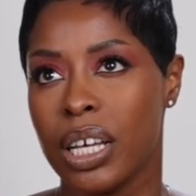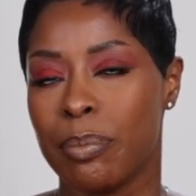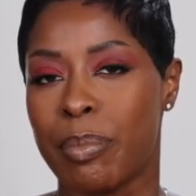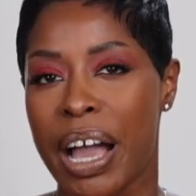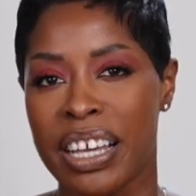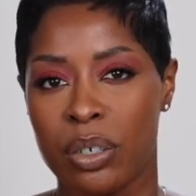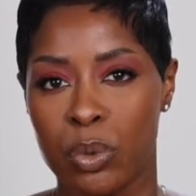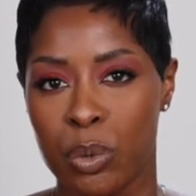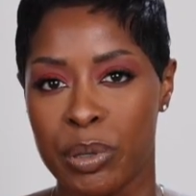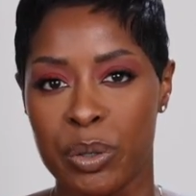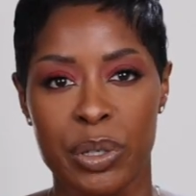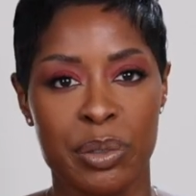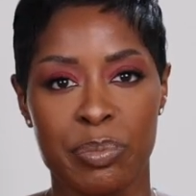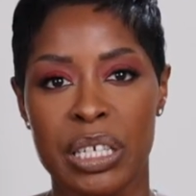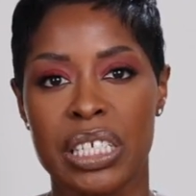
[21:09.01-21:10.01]
Maya will be
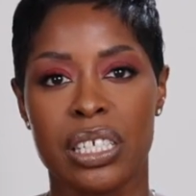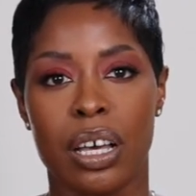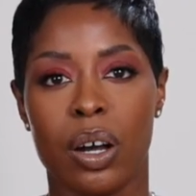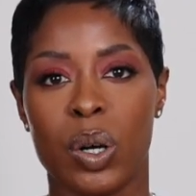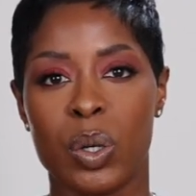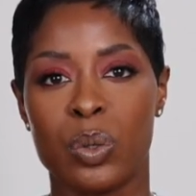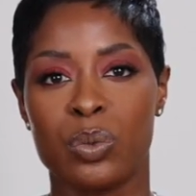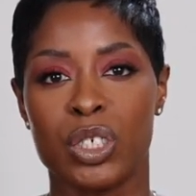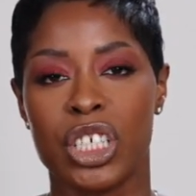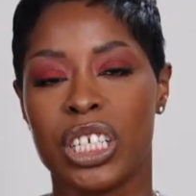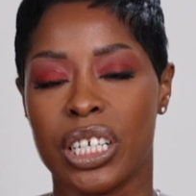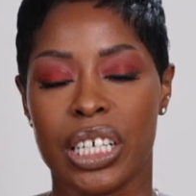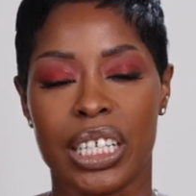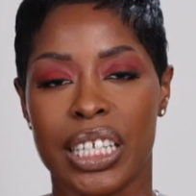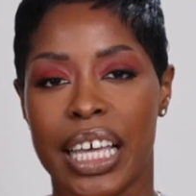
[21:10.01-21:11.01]
with me, so she
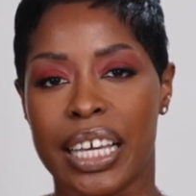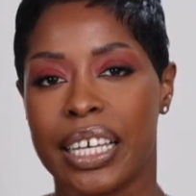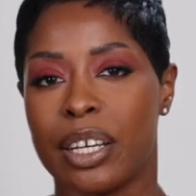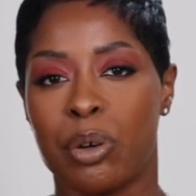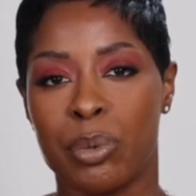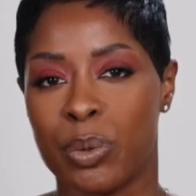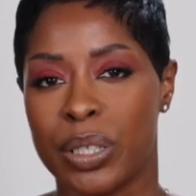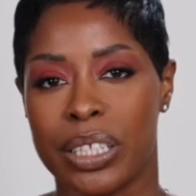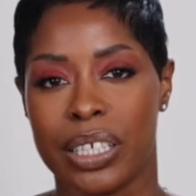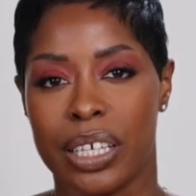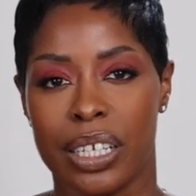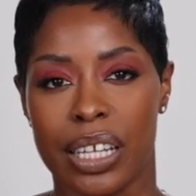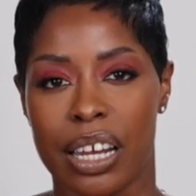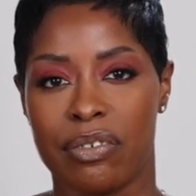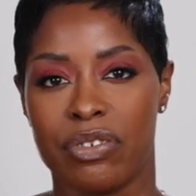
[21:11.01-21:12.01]
can get like help me with
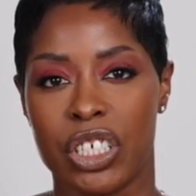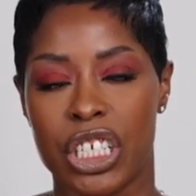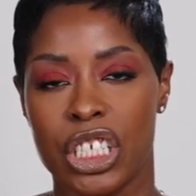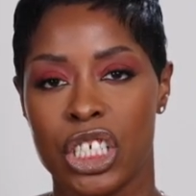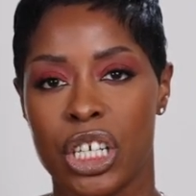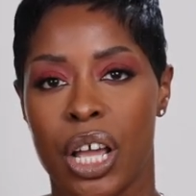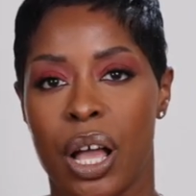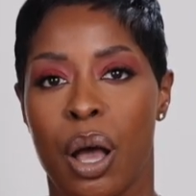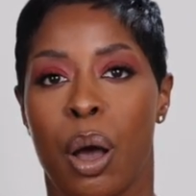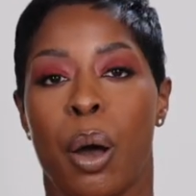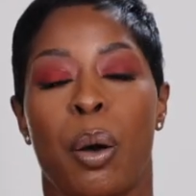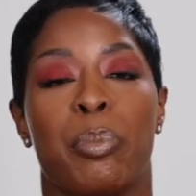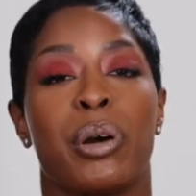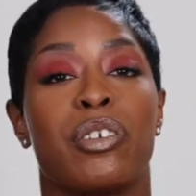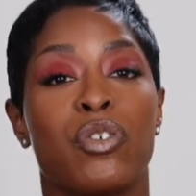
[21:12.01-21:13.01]
get a lot of footage.
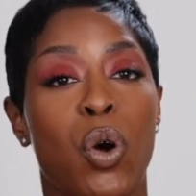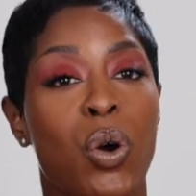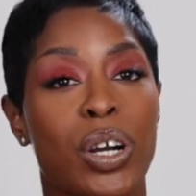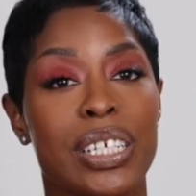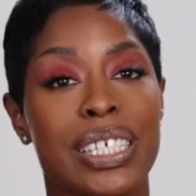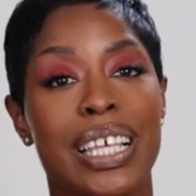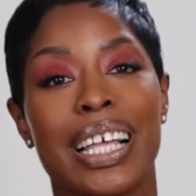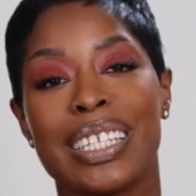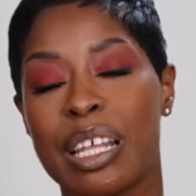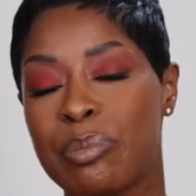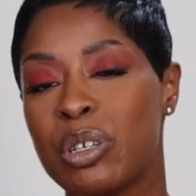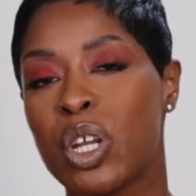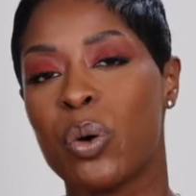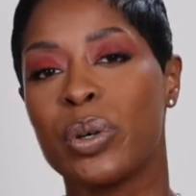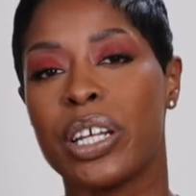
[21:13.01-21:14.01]
But of course, let
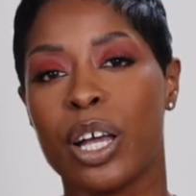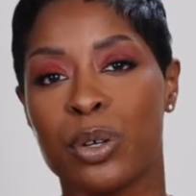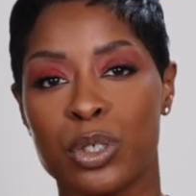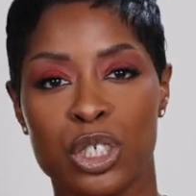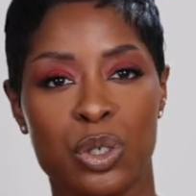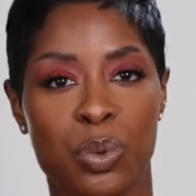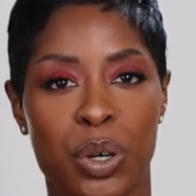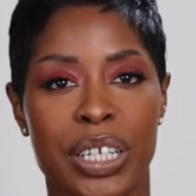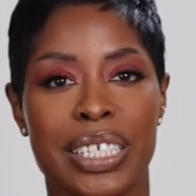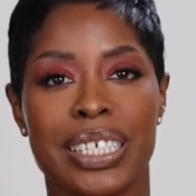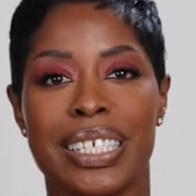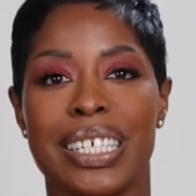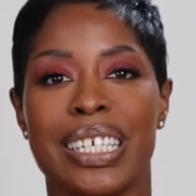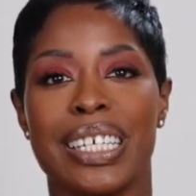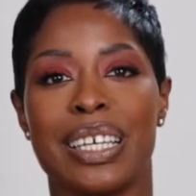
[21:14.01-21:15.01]
me know what else you want to
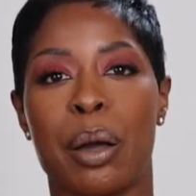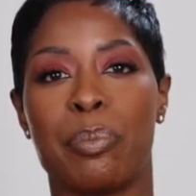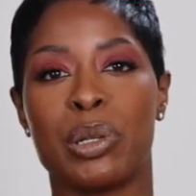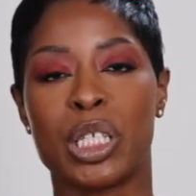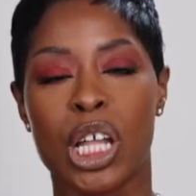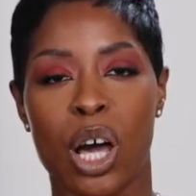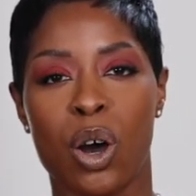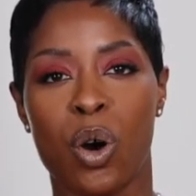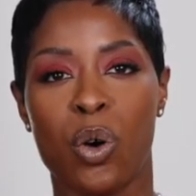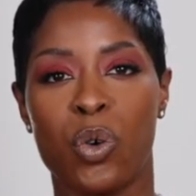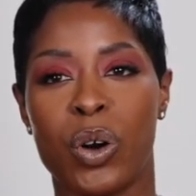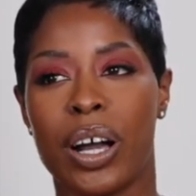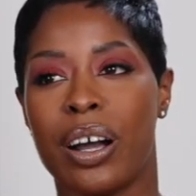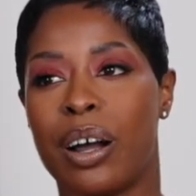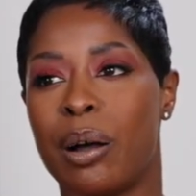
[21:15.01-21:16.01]
see
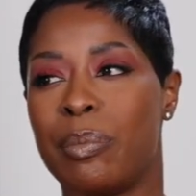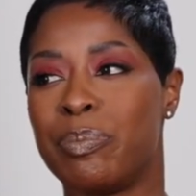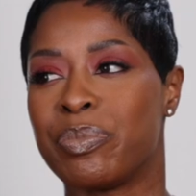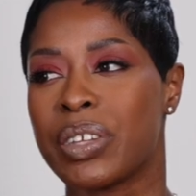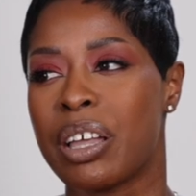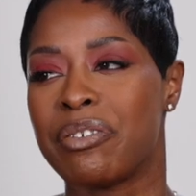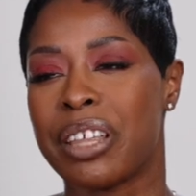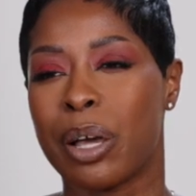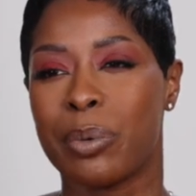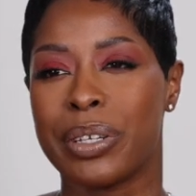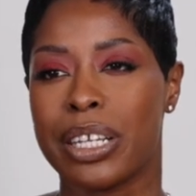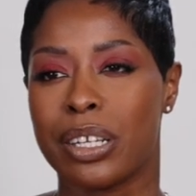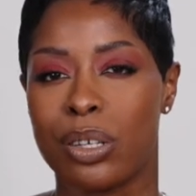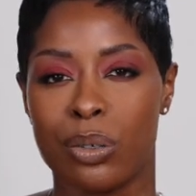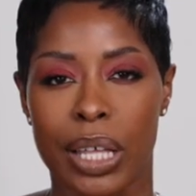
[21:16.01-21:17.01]
below. Um, I feel like we
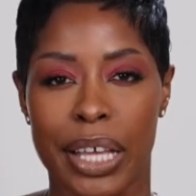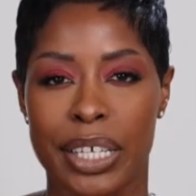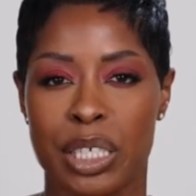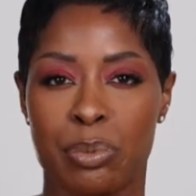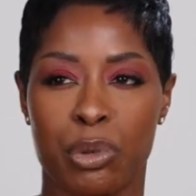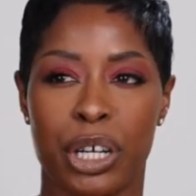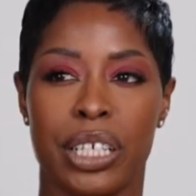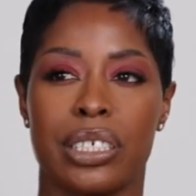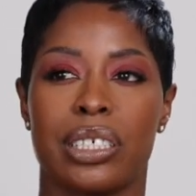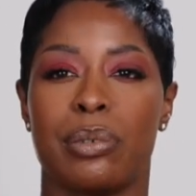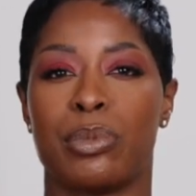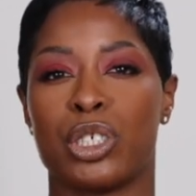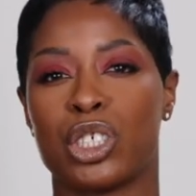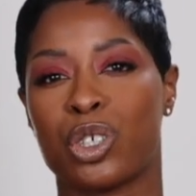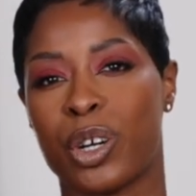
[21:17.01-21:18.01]
need to do like spring
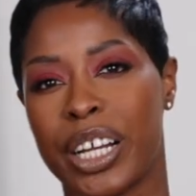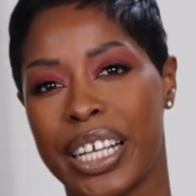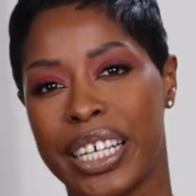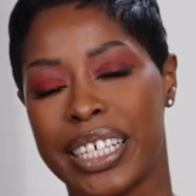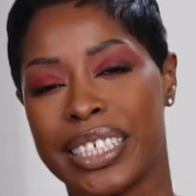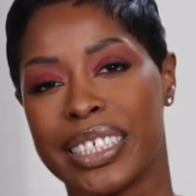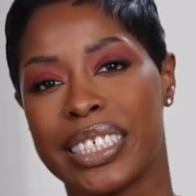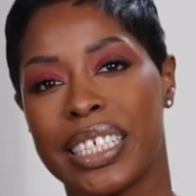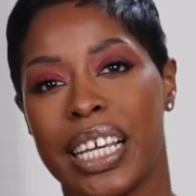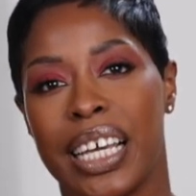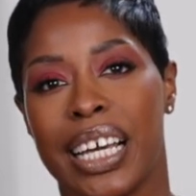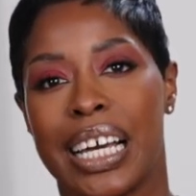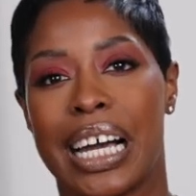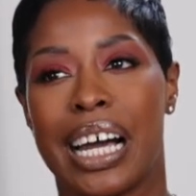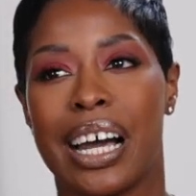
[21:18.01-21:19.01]
summer trends.
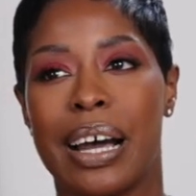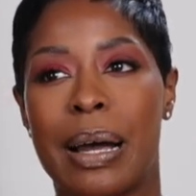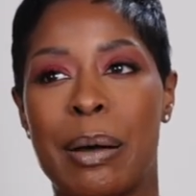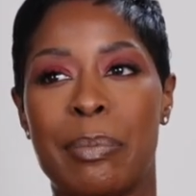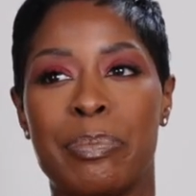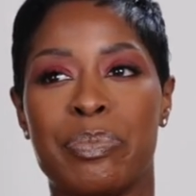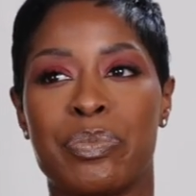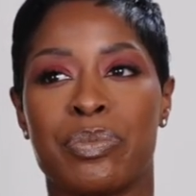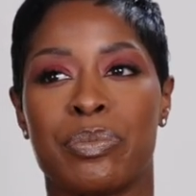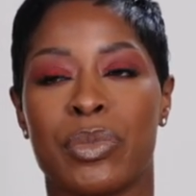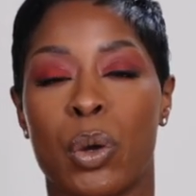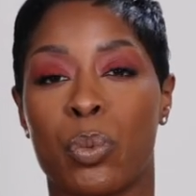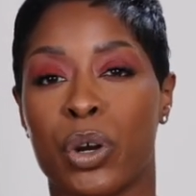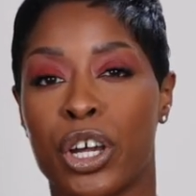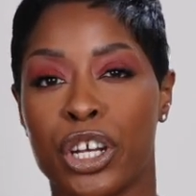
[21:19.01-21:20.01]
Um,
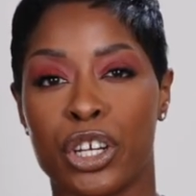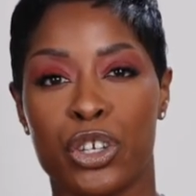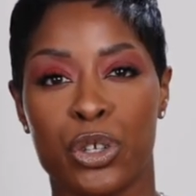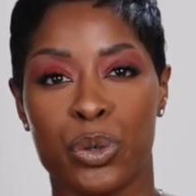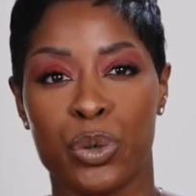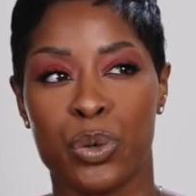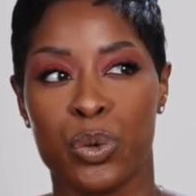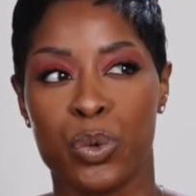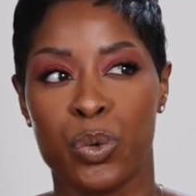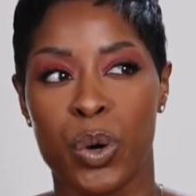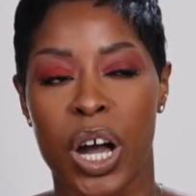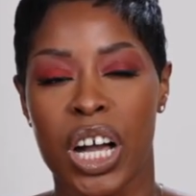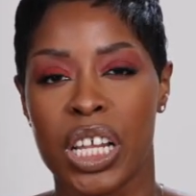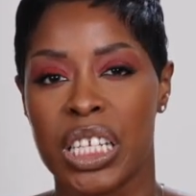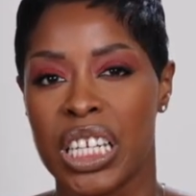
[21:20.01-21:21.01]
we're gonna do
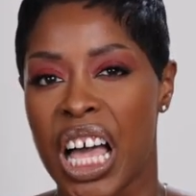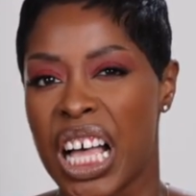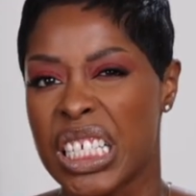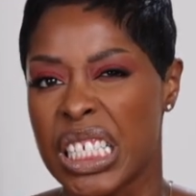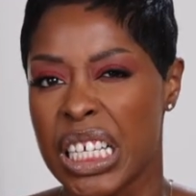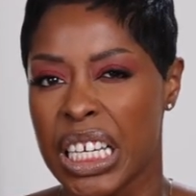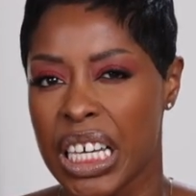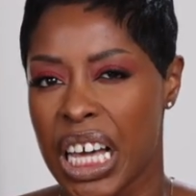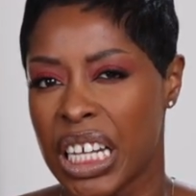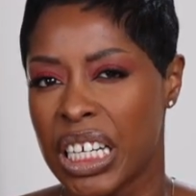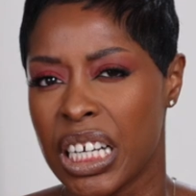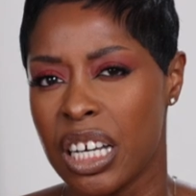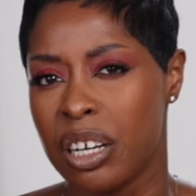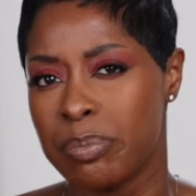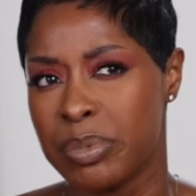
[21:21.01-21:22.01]
a closet kind
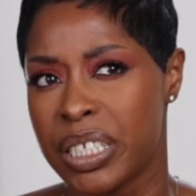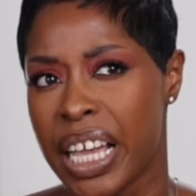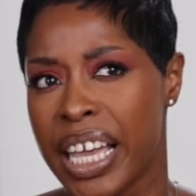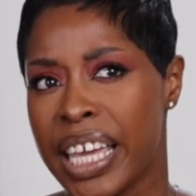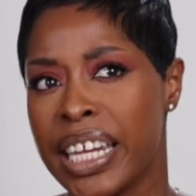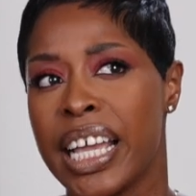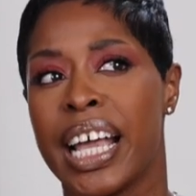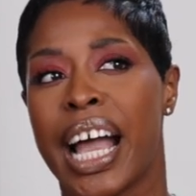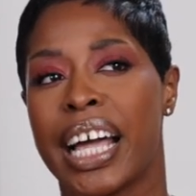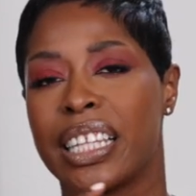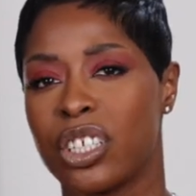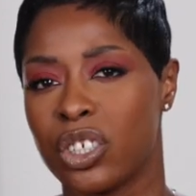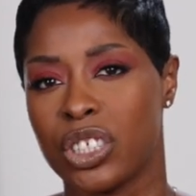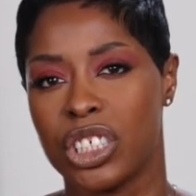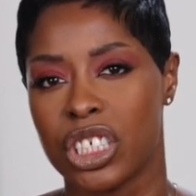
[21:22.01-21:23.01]
of update. I
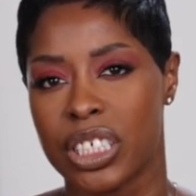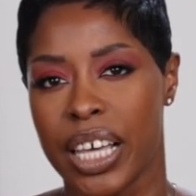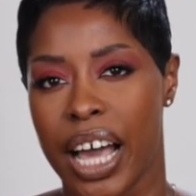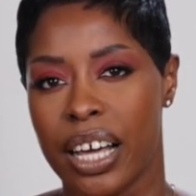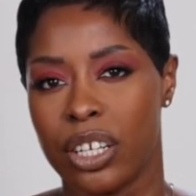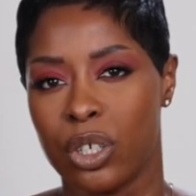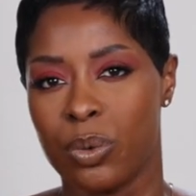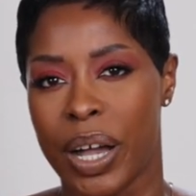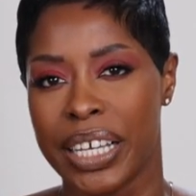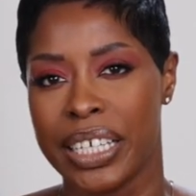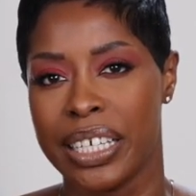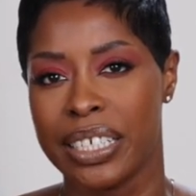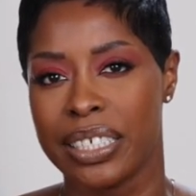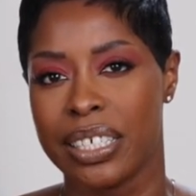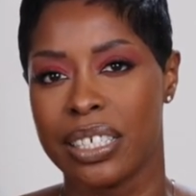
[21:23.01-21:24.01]
literally just got a new
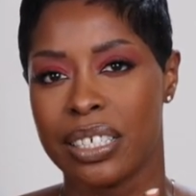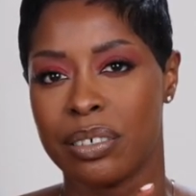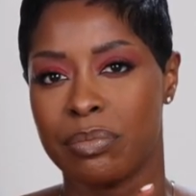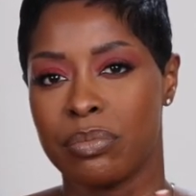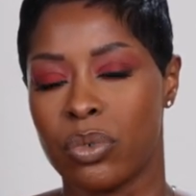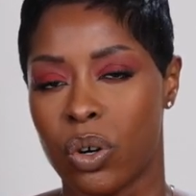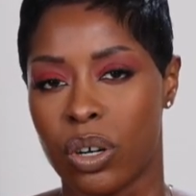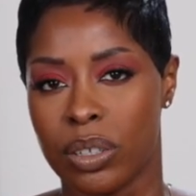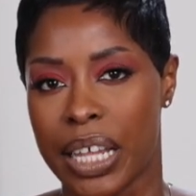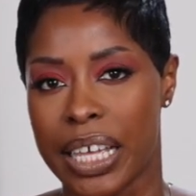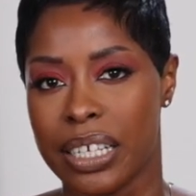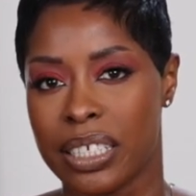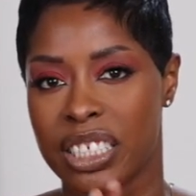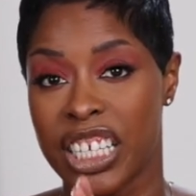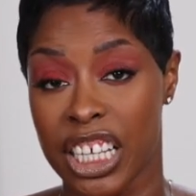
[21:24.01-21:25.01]
IKEA system or
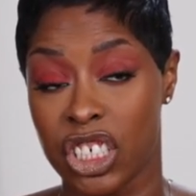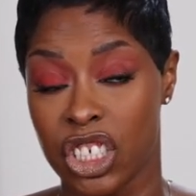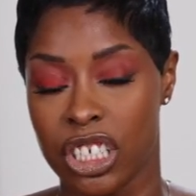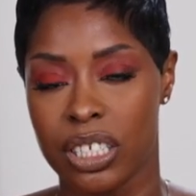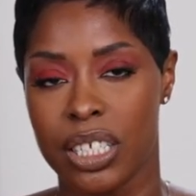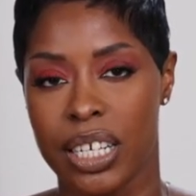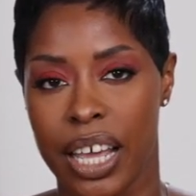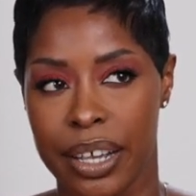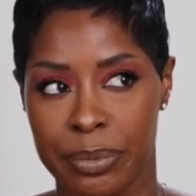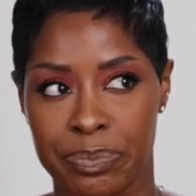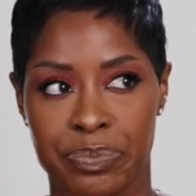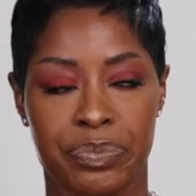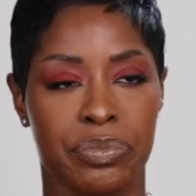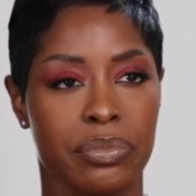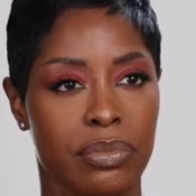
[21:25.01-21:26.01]
like sections today.